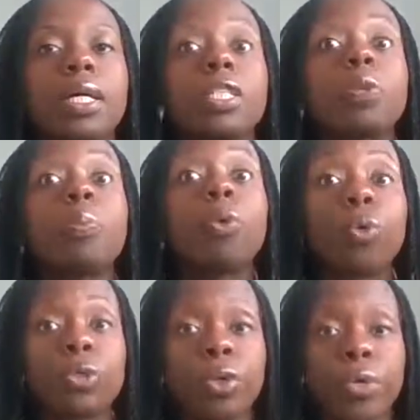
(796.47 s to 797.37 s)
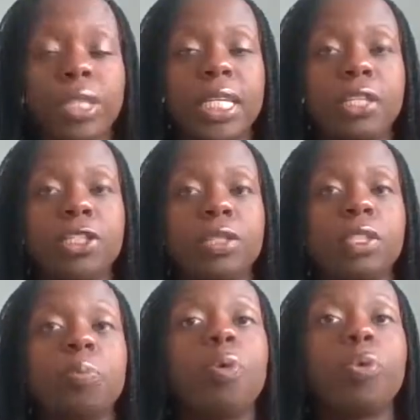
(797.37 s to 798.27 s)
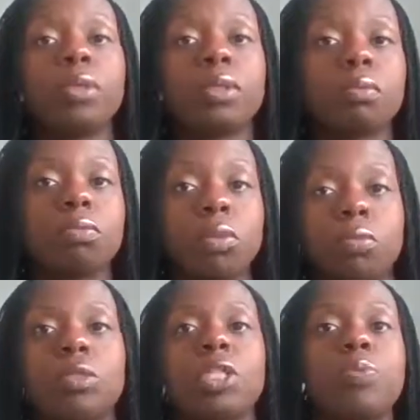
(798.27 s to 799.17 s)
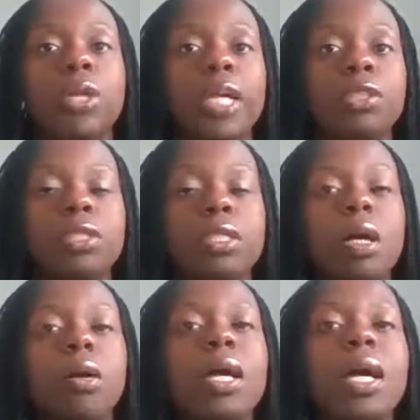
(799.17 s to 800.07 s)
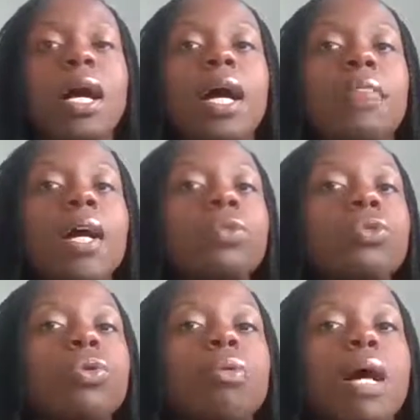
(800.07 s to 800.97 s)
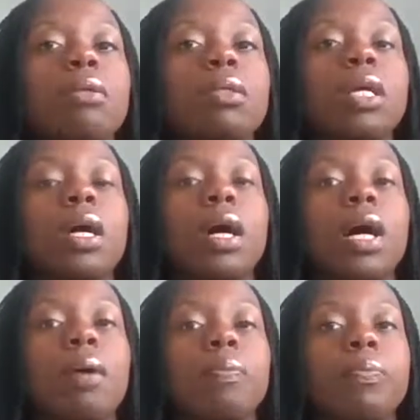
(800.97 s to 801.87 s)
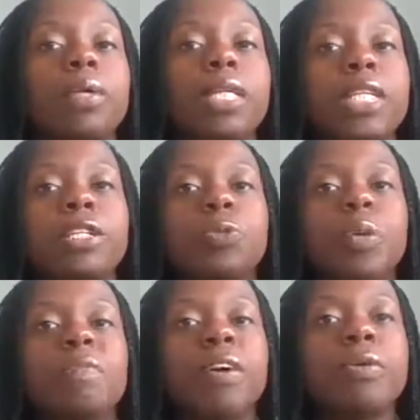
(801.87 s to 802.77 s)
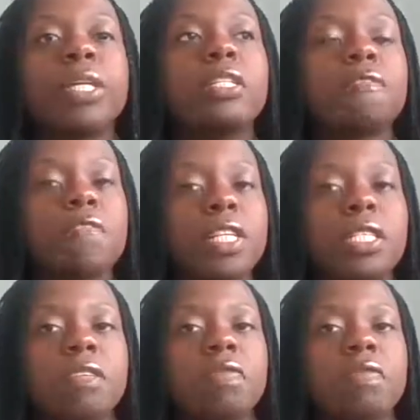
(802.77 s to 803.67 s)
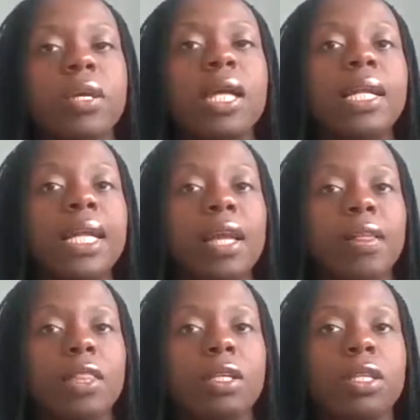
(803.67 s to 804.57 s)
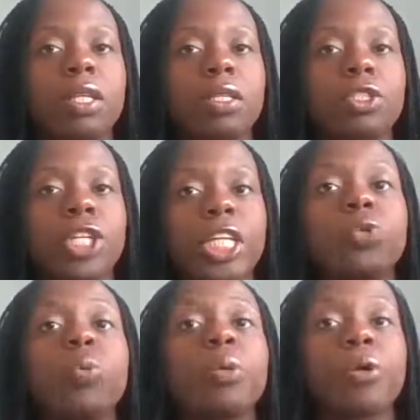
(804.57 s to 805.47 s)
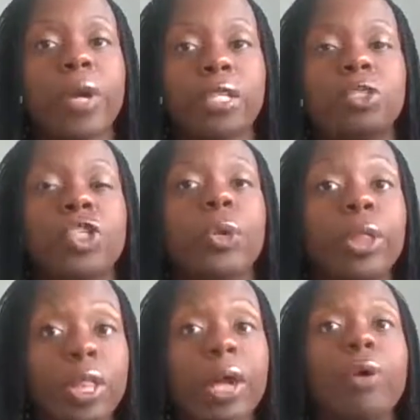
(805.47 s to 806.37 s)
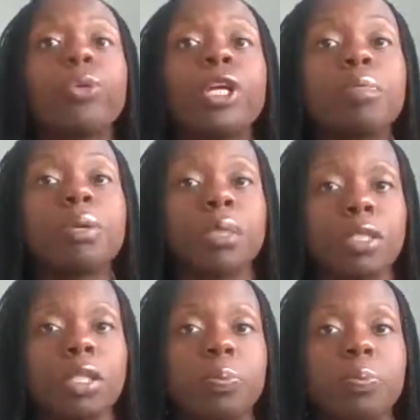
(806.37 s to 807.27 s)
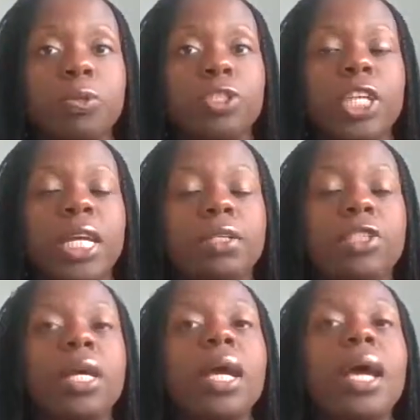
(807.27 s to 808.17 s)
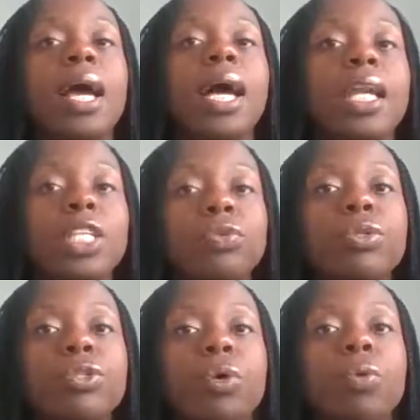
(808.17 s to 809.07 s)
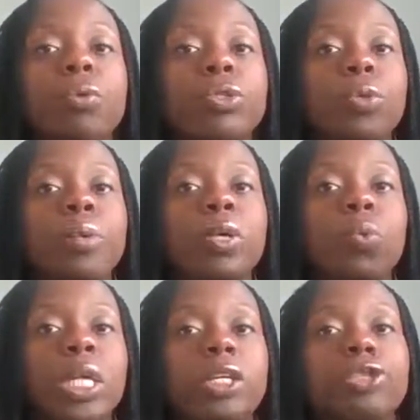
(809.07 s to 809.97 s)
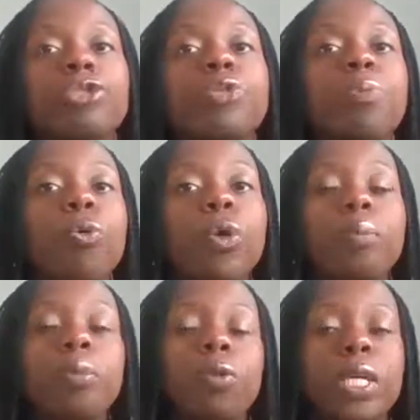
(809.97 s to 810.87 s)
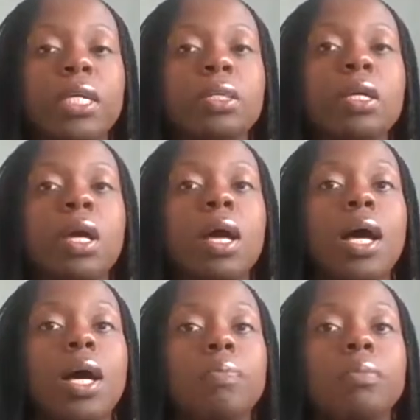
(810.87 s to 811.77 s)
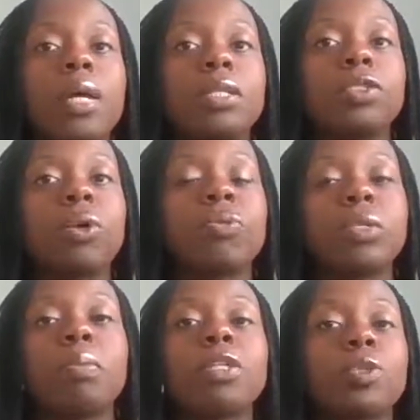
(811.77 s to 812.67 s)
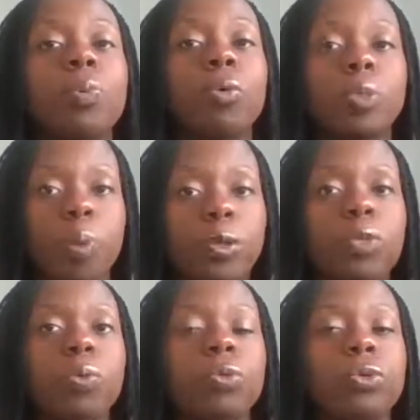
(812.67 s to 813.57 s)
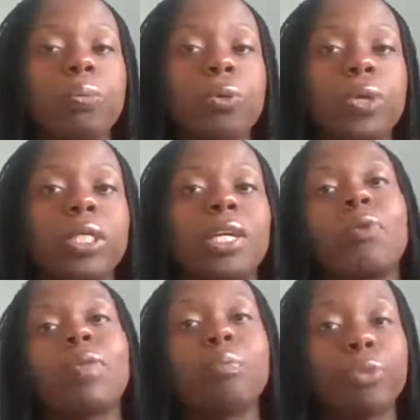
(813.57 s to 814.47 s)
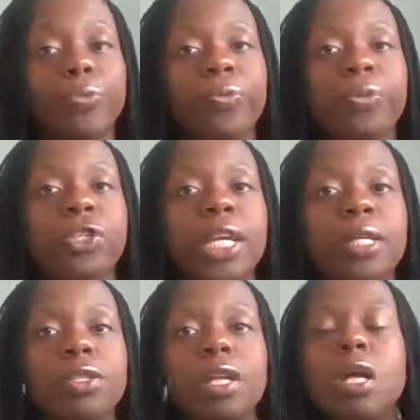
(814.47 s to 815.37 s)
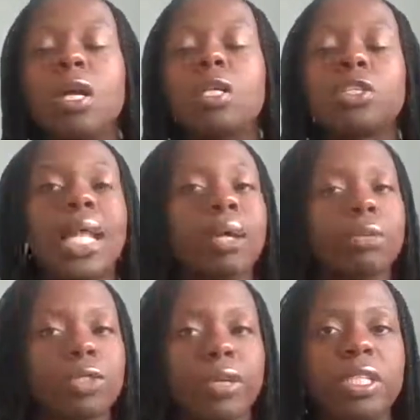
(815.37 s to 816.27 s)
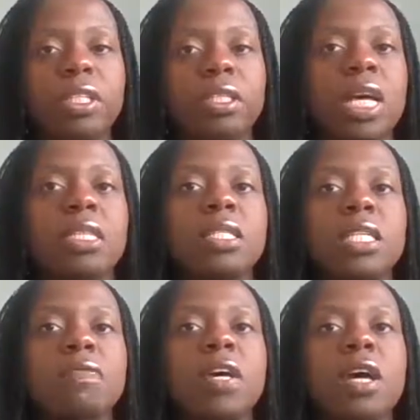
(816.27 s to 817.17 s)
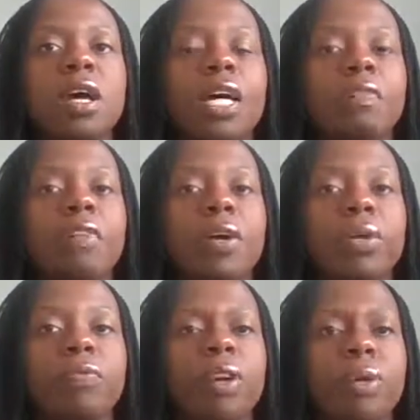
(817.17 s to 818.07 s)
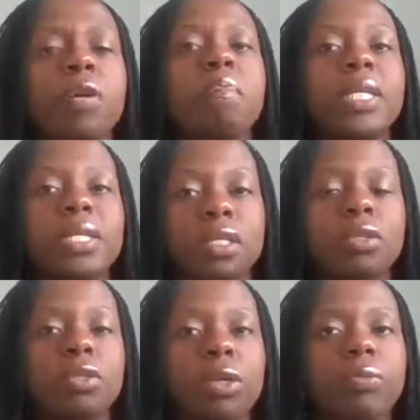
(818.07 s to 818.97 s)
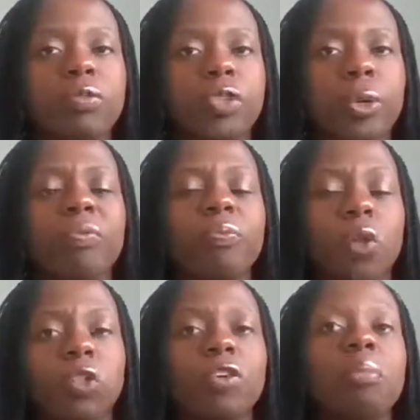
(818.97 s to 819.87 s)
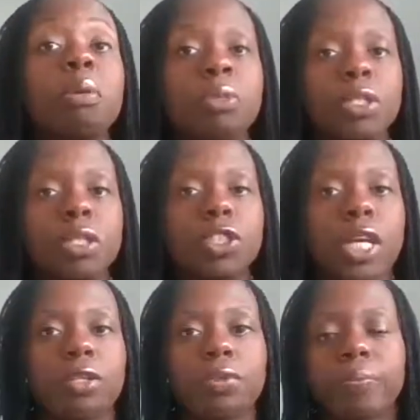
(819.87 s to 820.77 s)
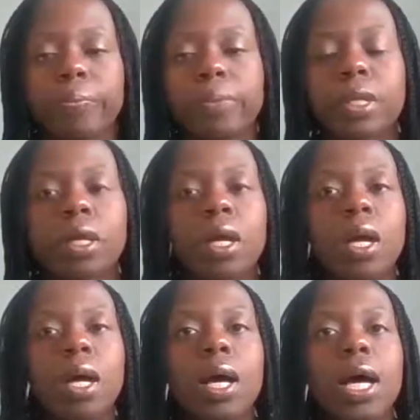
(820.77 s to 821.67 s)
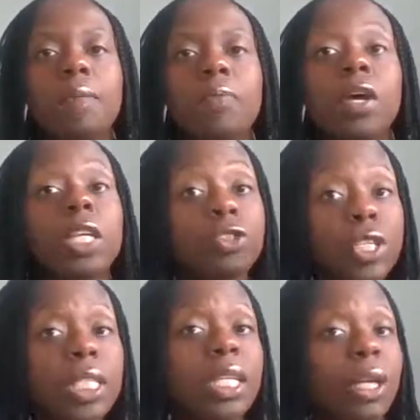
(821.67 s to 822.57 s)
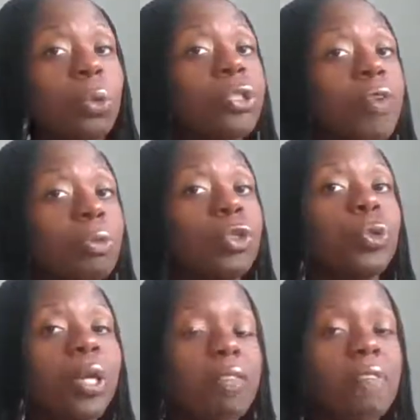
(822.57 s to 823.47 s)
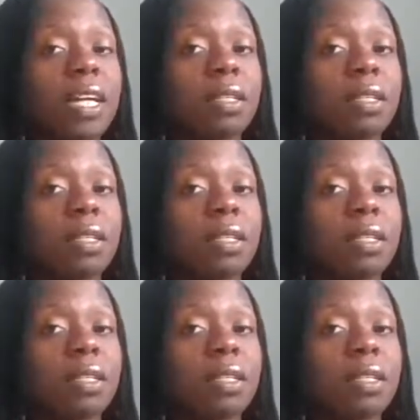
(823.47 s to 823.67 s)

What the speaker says: support orientation, support communication style. And that was all around leaders being very definitive and very clear that the change will progress and showing their own commitment to the change. And as a result, also being willing to support employees and to offer as much support as possible to employees to help them move through the change. So language is very decisive and very, very committed, showing lots of commitment to the change. Interesting, they also found two other